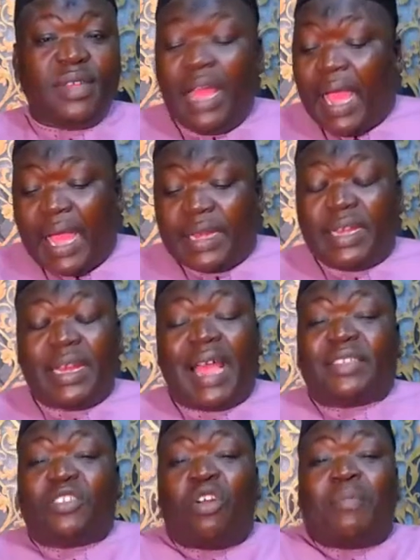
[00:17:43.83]
a ni
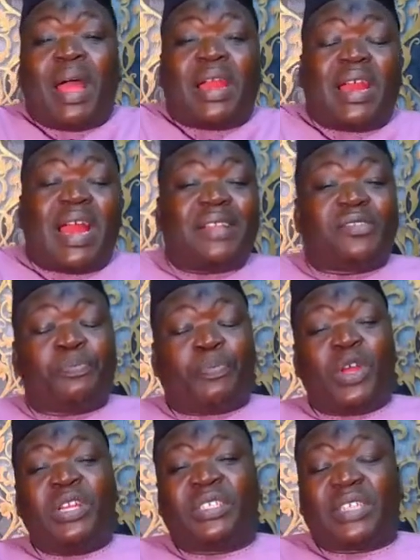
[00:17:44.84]
lati lo ma ra rice
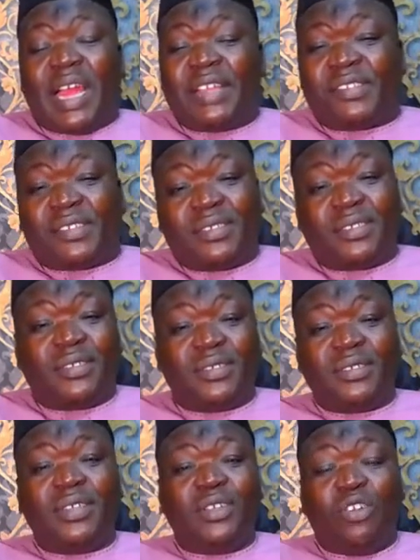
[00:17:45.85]
polish rice
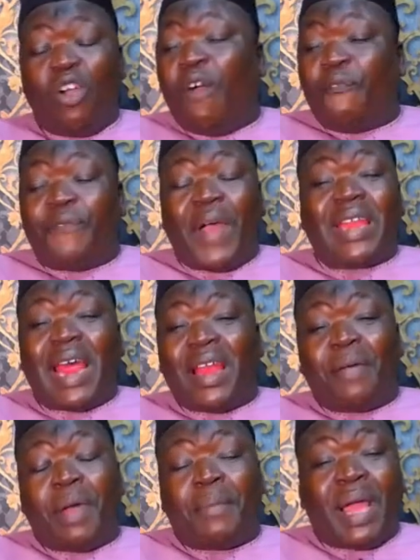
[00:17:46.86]
of father
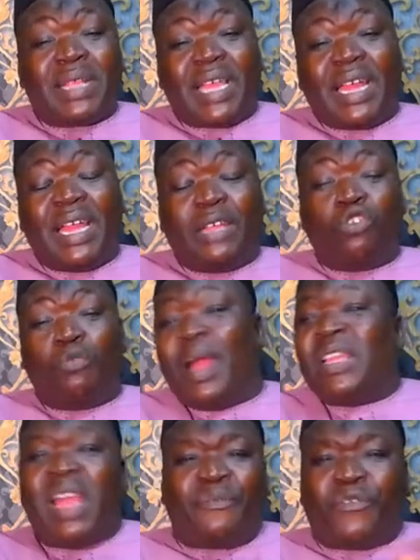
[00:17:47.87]
la ma ma je le yo ba
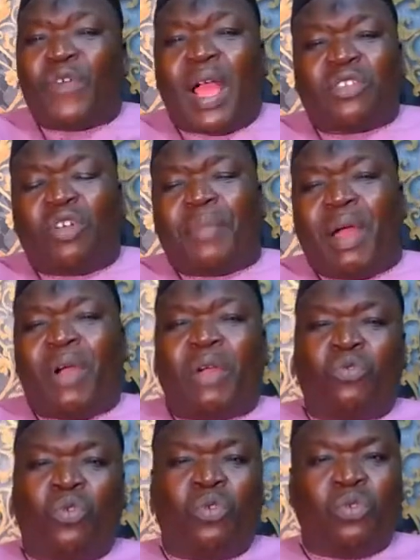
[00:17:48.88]
yen fu wa joba wa
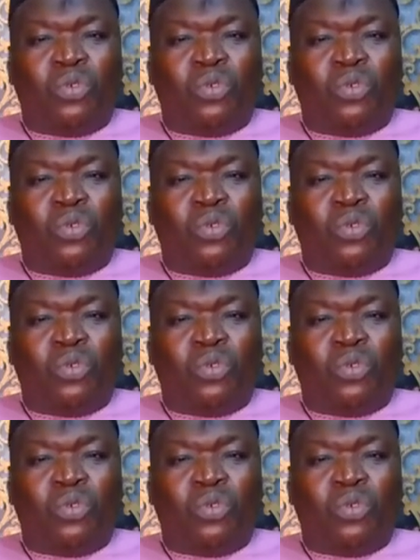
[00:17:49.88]
wo